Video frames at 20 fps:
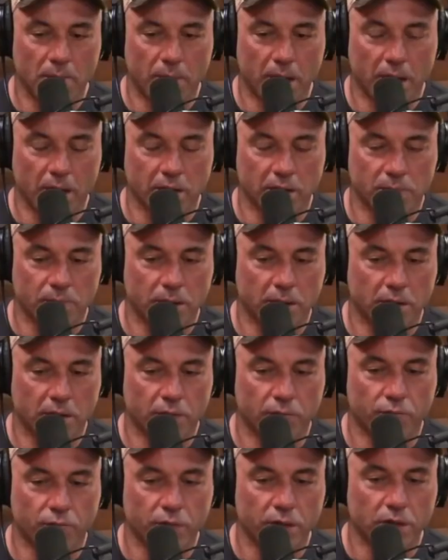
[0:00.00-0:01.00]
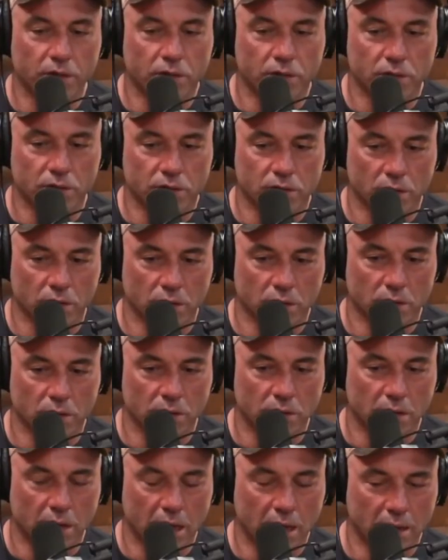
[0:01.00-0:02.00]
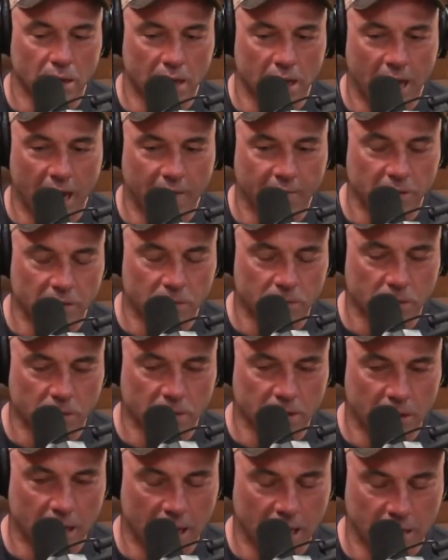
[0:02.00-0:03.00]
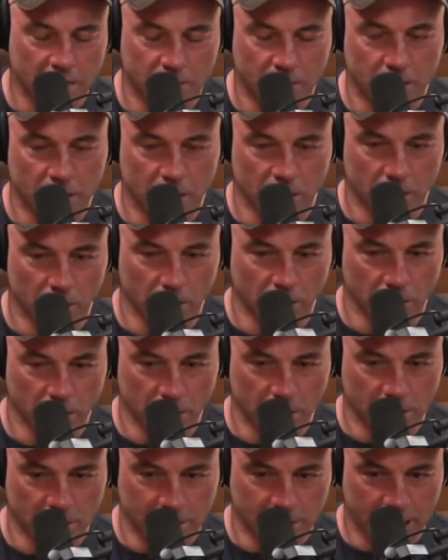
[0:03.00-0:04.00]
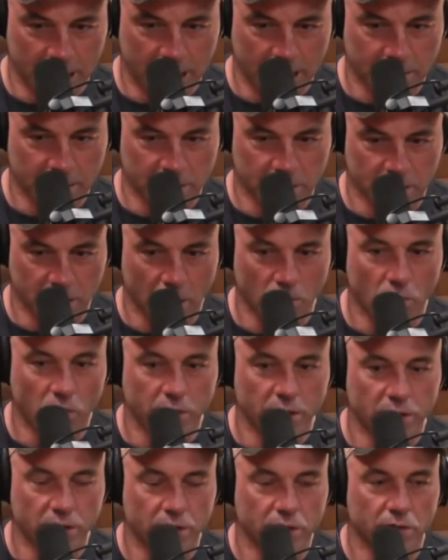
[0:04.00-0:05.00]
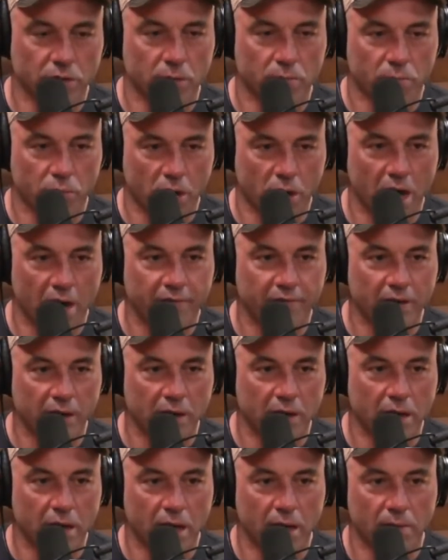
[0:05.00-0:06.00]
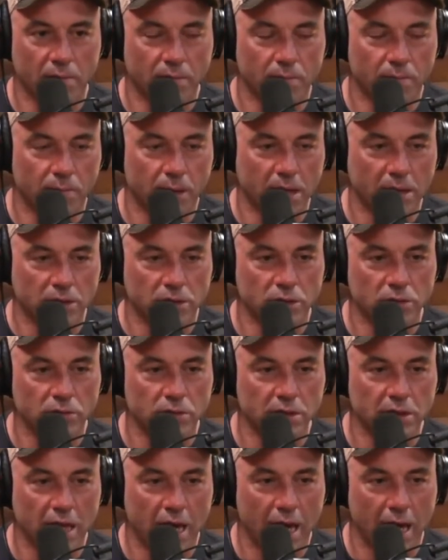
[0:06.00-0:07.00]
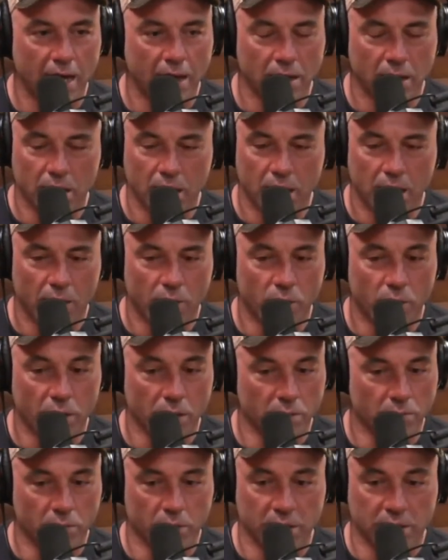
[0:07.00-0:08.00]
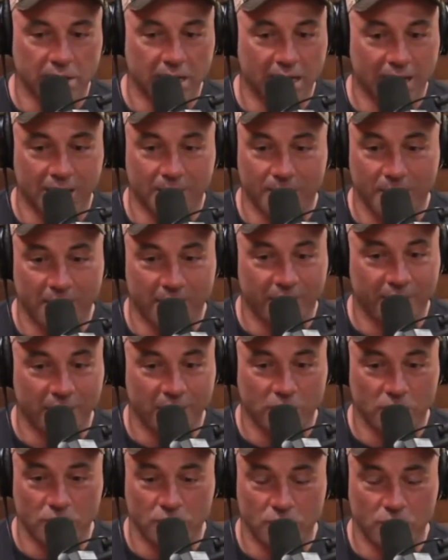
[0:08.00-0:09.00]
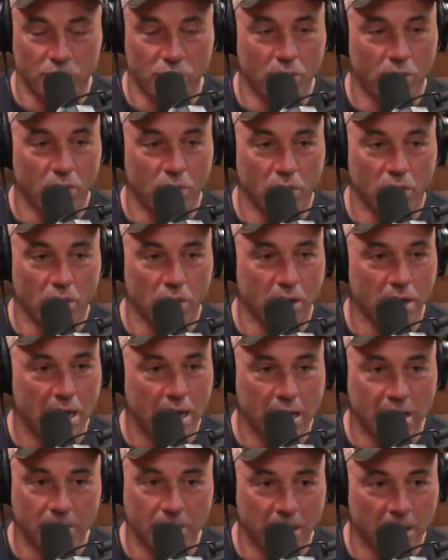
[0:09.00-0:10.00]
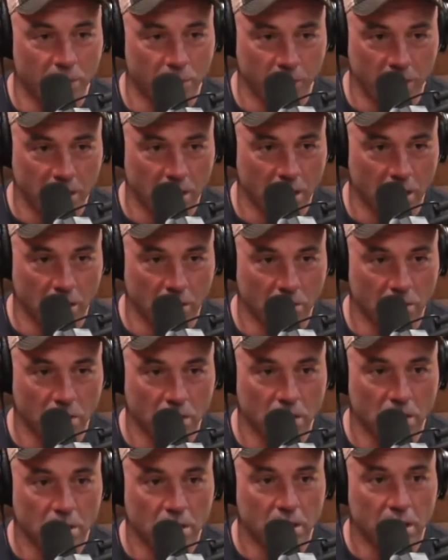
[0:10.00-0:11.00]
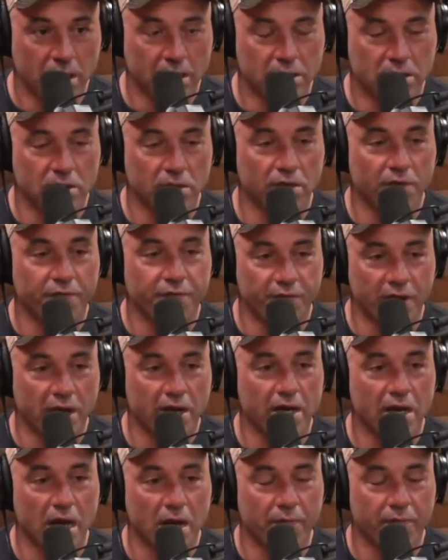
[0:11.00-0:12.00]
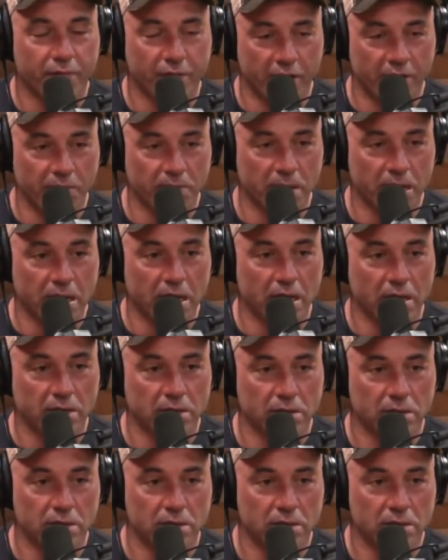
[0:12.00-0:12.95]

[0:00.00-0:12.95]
balance, but the real concern that the average person has, me included, is that someone is going to profit. And by doing that, where it's not going to benefit you or anybody we know, it's going to fuck it up for everybody else.